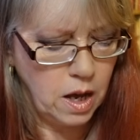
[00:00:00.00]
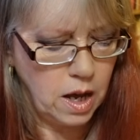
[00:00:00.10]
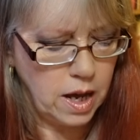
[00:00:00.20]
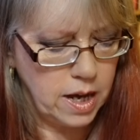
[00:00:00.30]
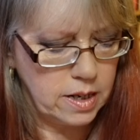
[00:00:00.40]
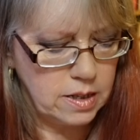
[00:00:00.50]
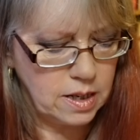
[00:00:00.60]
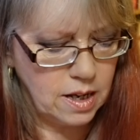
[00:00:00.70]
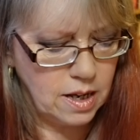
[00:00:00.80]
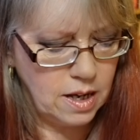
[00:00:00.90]
And
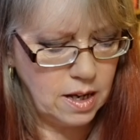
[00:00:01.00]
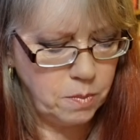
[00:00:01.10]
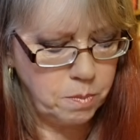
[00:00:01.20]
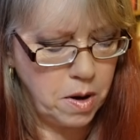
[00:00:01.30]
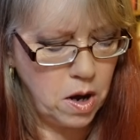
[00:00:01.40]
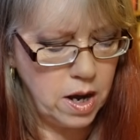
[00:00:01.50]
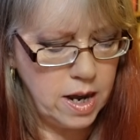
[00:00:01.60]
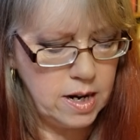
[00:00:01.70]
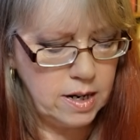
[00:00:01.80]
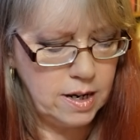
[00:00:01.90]
my
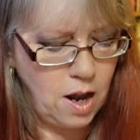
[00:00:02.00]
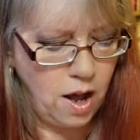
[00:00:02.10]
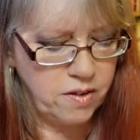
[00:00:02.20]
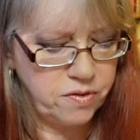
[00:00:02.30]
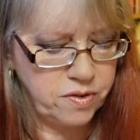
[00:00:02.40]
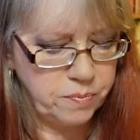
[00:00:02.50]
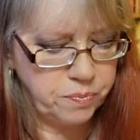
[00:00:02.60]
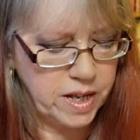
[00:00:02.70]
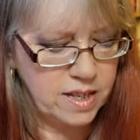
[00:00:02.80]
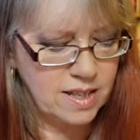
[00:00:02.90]
life,
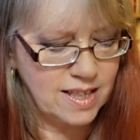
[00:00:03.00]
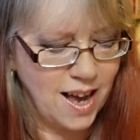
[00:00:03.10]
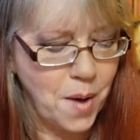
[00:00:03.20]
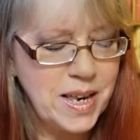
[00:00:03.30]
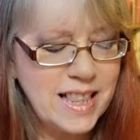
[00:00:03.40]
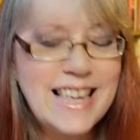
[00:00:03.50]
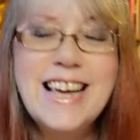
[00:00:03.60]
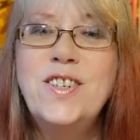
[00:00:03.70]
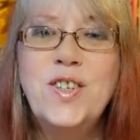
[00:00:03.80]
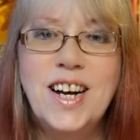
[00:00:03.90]
it's a thing. I mean, the
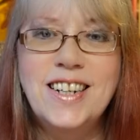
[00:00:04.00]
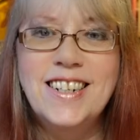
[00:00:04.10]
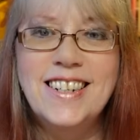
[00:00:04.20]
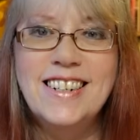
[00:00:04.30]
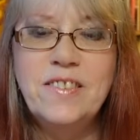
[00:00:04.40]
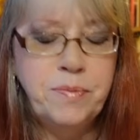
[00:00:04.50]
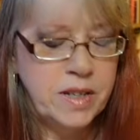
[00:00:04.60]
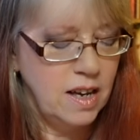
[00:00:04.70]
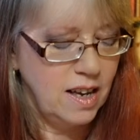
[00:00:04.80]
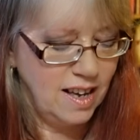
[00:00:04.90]
introduction
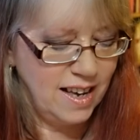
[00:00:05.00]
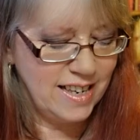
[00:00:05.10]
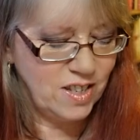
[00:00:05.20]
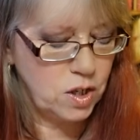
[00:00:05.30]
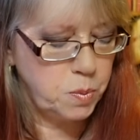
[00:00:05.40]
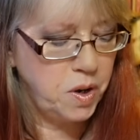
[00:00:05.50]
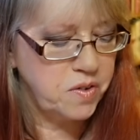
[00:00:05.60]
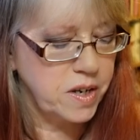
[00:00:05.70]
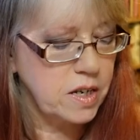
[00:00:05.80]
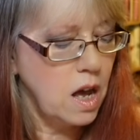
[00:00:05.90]
is just
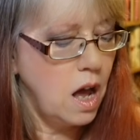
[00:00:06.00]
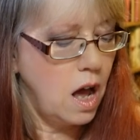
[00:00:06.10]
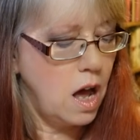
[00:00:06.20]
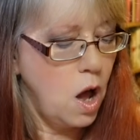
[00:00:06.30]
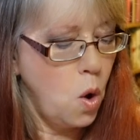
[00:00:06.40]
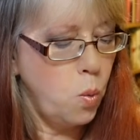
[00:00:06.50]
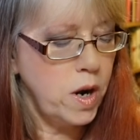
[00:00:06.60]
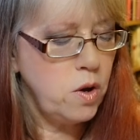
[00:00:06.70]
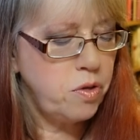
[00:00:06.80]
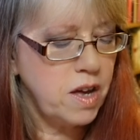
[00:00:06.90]
perfect.
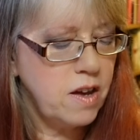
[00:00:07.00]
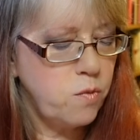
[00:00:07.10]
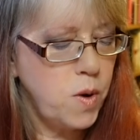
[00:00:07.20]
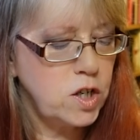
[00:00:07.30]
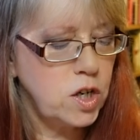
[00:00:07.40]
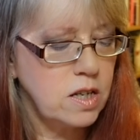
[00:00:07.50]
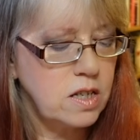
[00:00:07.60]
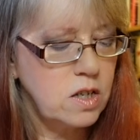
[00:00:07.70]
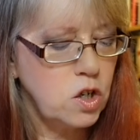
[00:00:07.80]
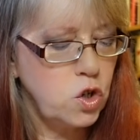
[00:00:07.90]
When you think of
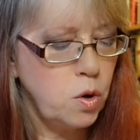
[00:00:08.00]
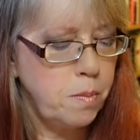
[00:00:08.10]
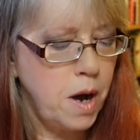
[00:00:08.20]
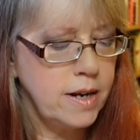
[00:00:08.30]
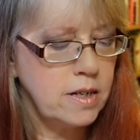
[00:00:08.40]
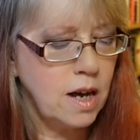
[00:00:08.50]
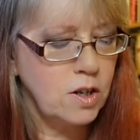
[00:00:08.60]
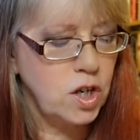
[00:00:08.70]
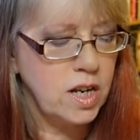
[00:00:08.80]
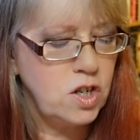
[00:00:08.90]
witches, does your mind
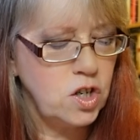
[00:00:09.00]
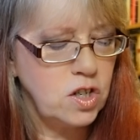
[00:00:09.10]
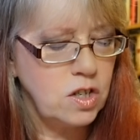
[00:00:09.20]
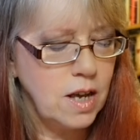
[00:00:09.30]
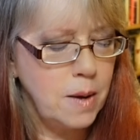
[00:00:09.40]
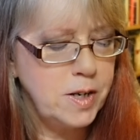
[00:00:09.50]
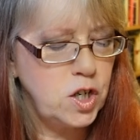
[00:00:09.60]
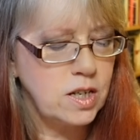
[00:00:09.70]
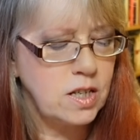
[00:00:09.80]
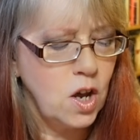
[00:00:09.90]
conjure
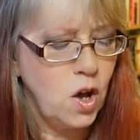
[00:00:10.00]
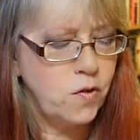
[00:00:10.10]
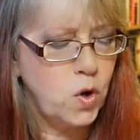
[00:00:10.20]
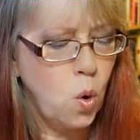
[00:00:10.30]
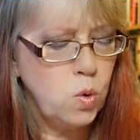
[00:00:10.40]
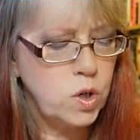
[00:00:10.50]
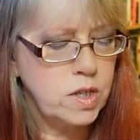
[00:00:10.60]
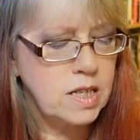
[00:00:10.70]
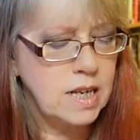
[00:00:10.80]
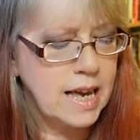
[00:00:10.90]
images of
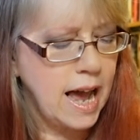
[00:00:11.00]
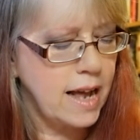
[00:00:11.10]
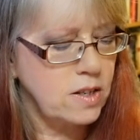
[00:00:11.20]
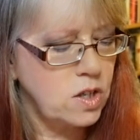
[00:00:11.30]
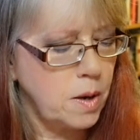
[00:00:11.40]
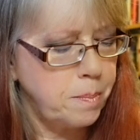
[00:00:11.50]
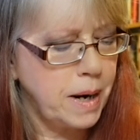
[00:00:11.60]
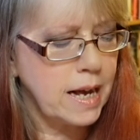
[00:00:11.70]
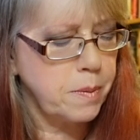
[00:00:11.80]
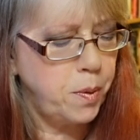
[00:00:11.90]
cauldrons, cats and
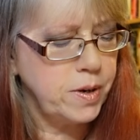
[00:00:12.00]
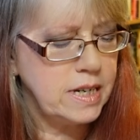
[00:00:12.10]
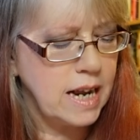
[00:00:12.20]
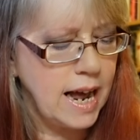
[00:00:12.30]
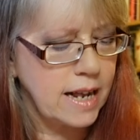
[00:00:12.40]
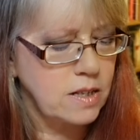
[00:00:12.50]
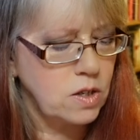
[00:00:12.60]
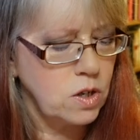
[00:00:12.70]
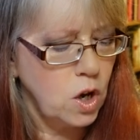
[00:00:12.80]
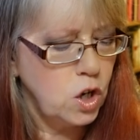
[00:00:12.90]
black pointed
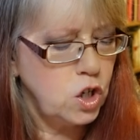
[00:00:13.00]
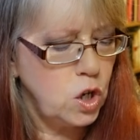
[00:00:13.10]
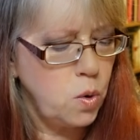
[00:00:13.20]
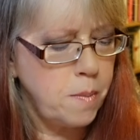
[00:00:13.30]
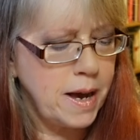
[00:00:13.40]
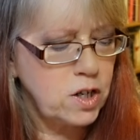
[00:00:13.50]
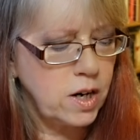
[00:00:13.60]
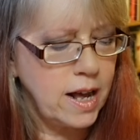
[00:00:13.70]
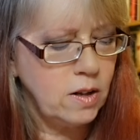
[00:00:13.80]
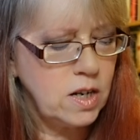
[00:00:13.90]
hats? Do you
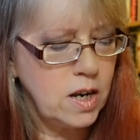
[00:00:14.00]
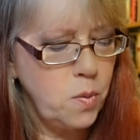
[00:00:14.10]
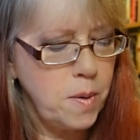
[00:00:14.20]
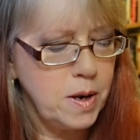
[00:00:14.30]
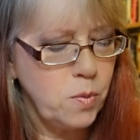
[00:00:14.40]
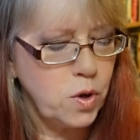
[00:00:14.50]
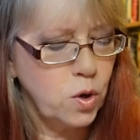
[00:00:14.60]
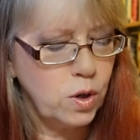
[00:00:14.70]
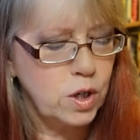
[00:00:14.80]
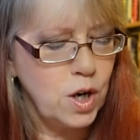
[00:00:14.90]
imagine elderly women with
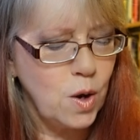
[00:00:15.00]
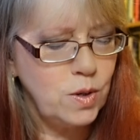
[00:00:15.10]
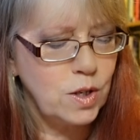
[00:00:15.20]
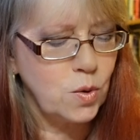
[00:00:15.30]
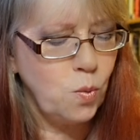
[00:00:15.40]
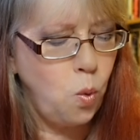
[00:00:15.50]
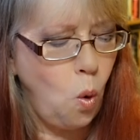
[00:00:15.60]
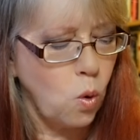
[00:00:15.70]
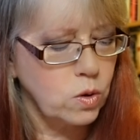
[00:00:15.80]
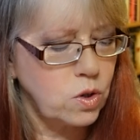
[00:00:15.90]
hooked noses and
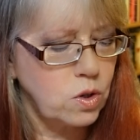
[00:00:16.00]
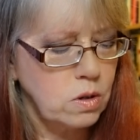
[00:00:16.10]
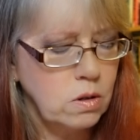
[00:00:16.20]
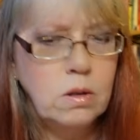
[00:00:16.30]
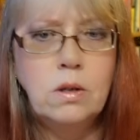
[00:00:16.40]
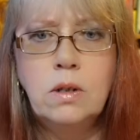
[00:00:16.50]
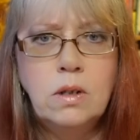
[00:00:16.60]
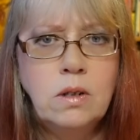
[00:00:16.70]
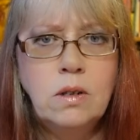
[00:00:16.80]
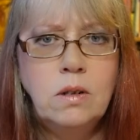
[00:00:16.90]
warts?
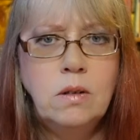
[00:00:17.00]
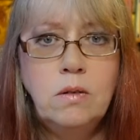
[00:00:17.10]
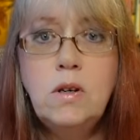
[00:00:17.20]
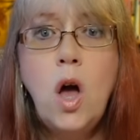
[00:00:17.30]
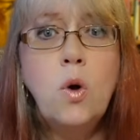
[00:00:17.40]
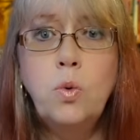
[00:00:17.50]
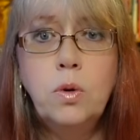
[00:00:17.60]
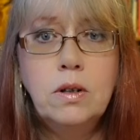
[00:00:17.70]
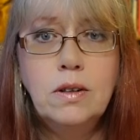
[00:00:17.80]
No.